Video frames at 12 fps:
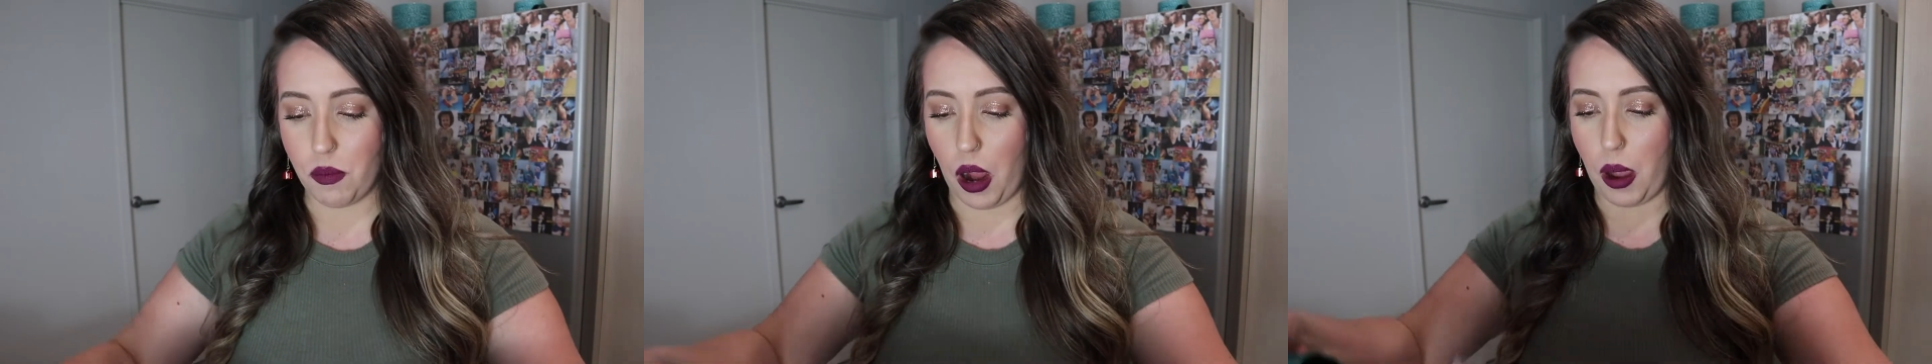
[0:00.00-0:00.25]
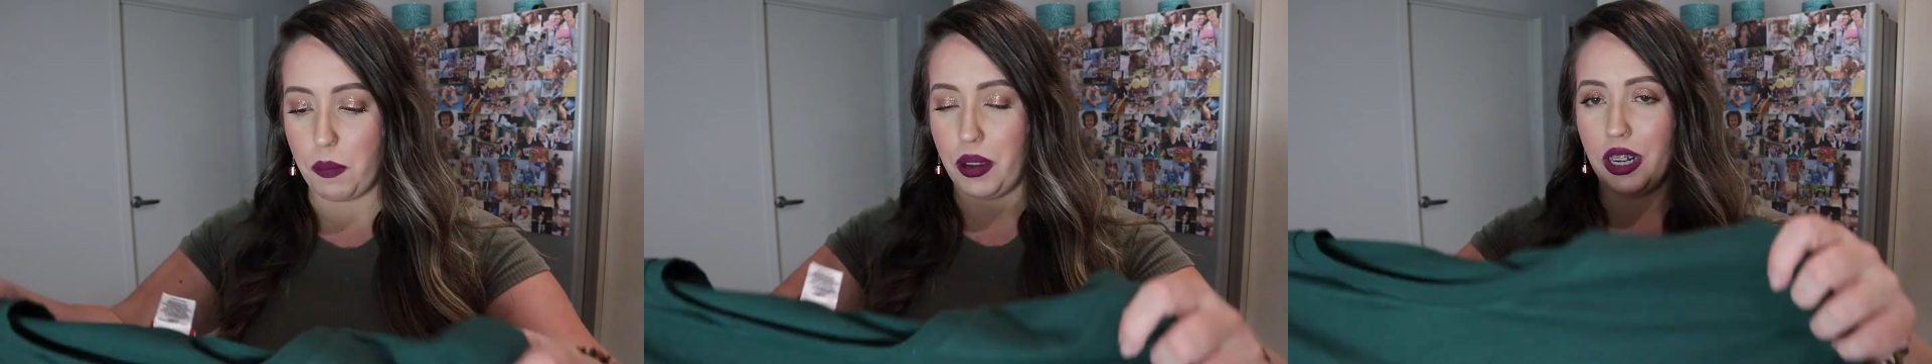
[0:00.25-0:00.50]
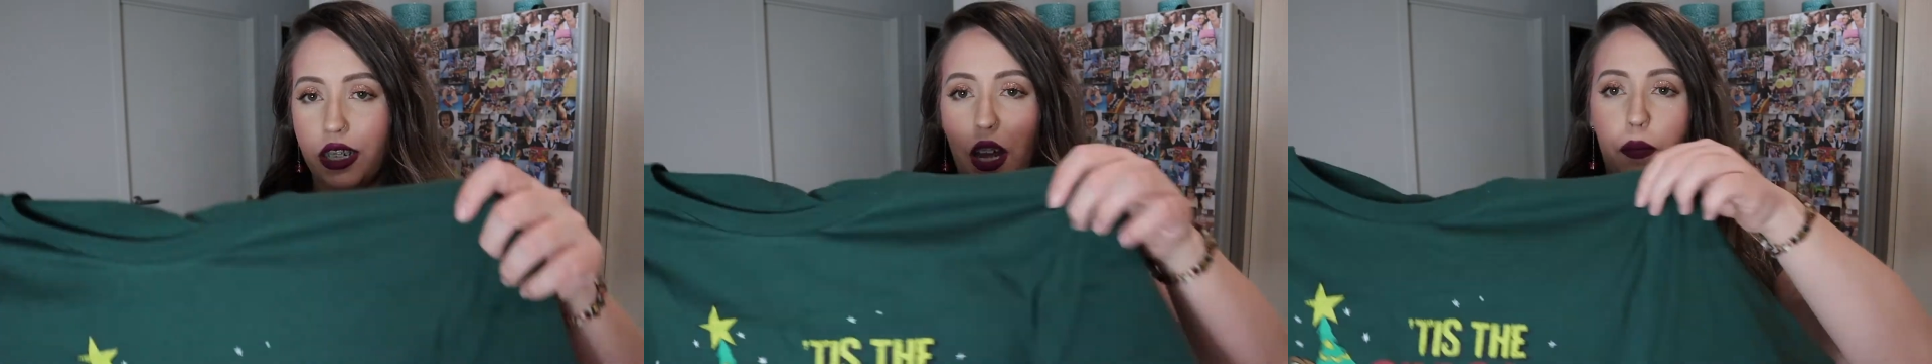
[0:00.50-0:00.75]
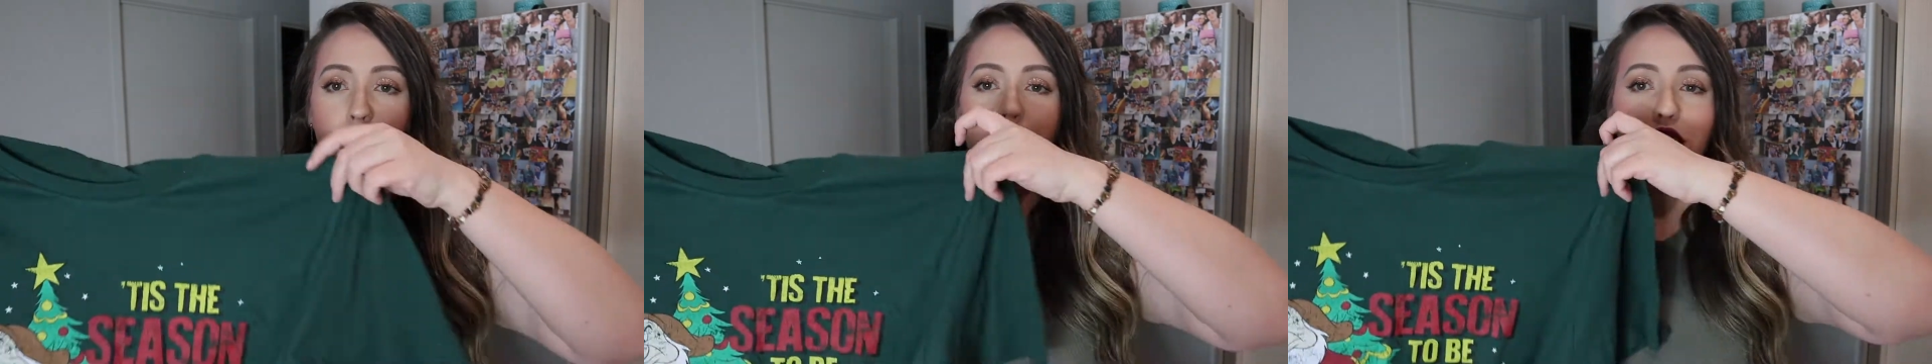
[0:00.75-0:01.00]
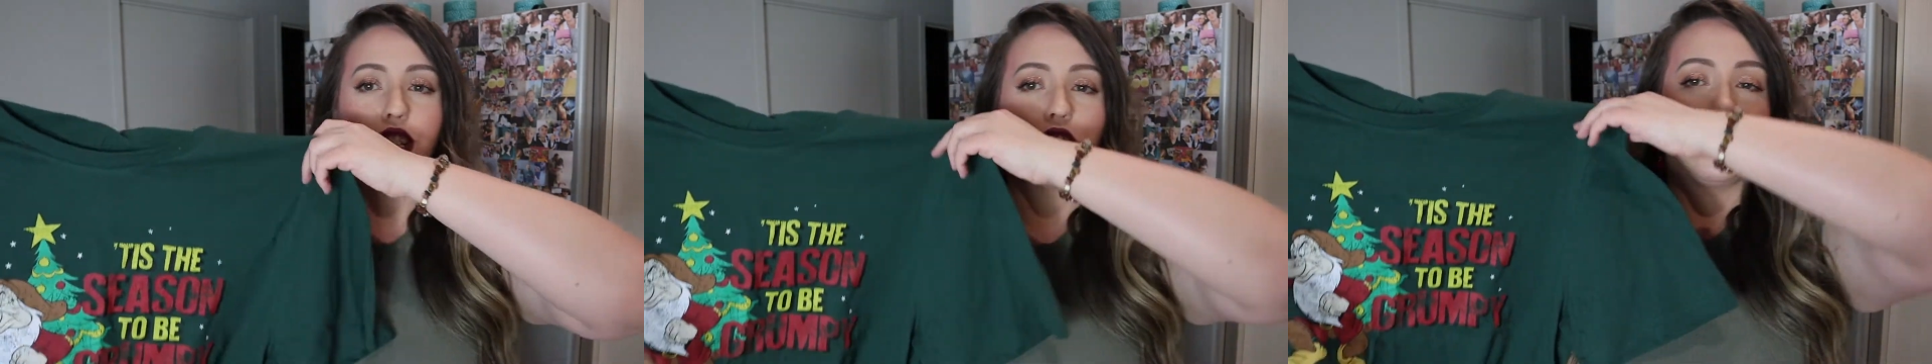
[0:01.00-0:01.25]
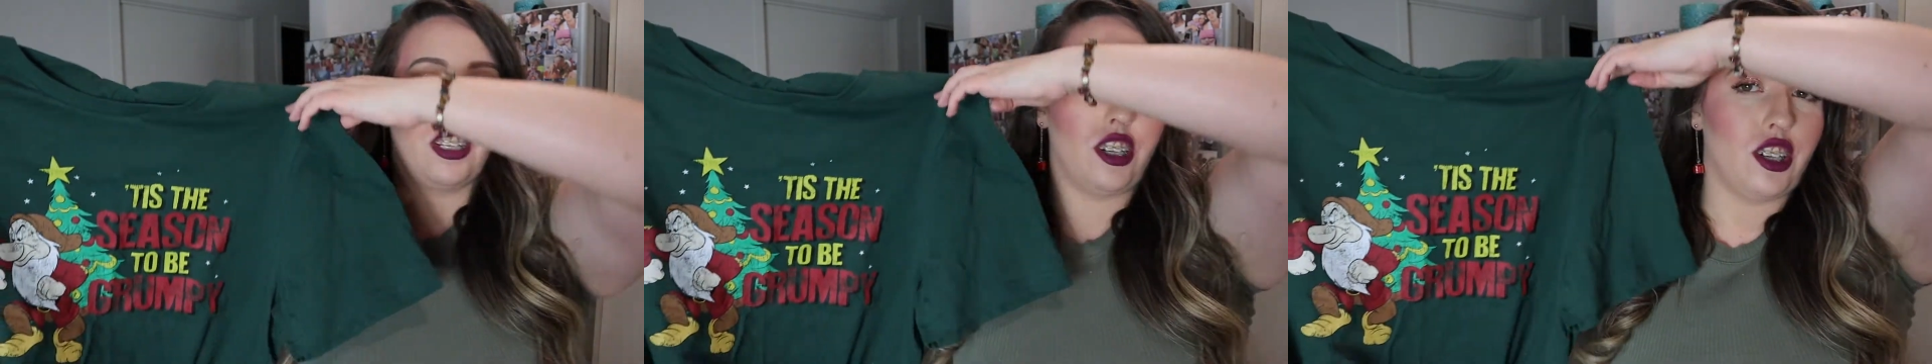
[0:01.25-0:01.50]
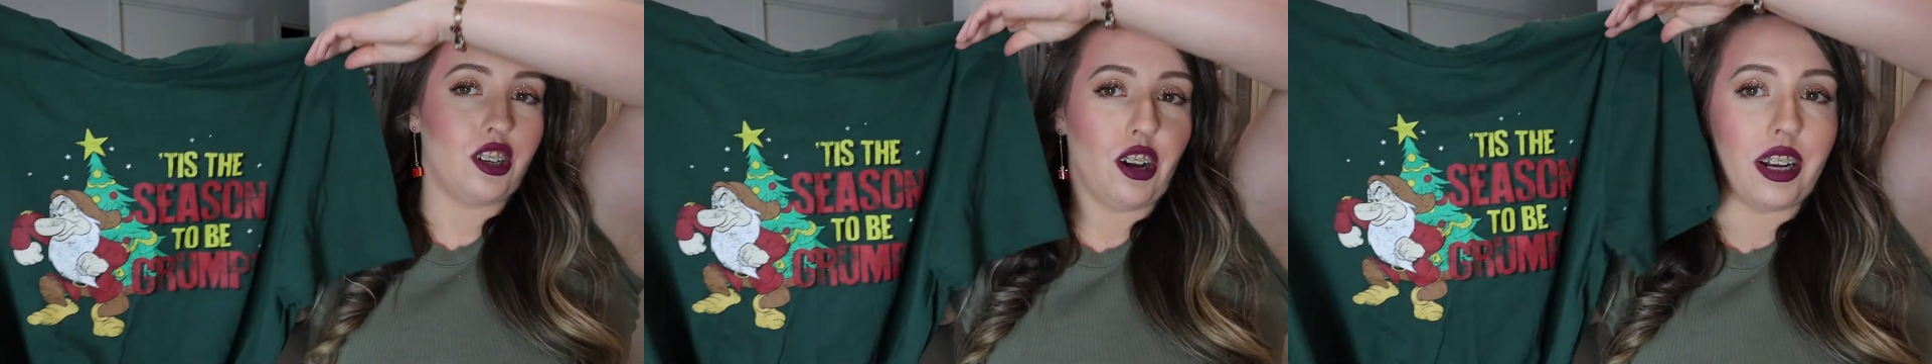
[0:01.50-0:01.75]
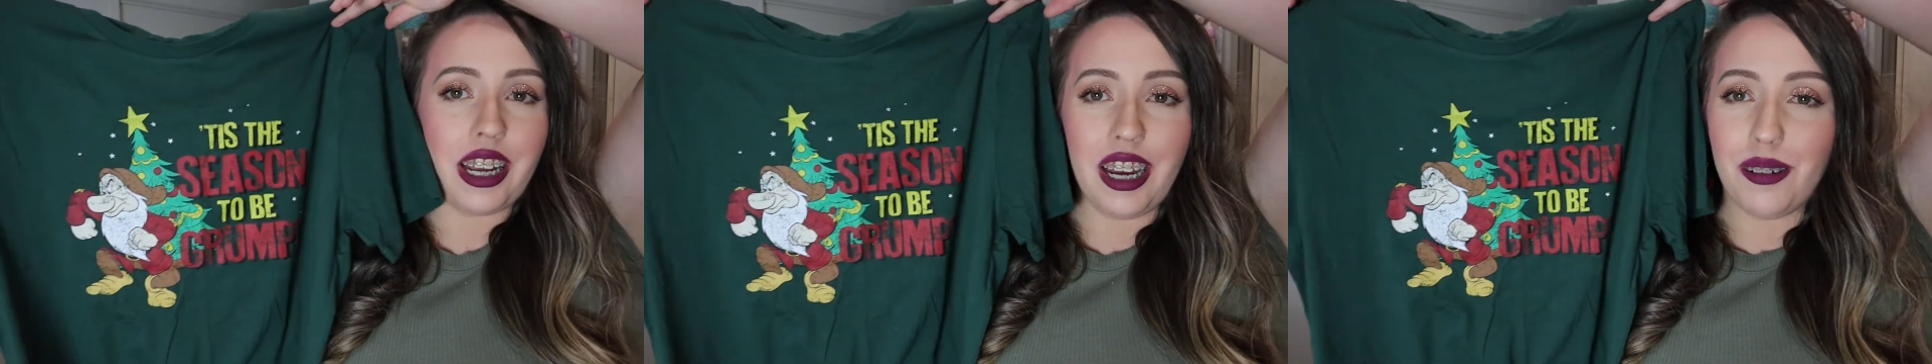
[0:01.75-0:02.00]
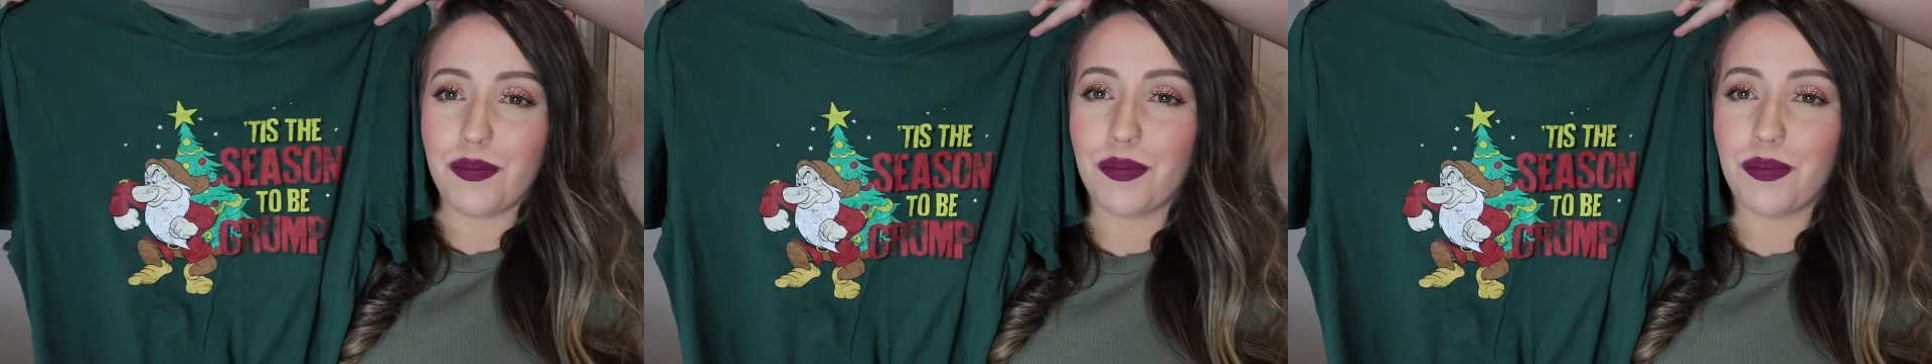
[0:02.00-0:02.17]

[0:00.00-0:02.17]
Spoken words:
I picked up is just this shirt here.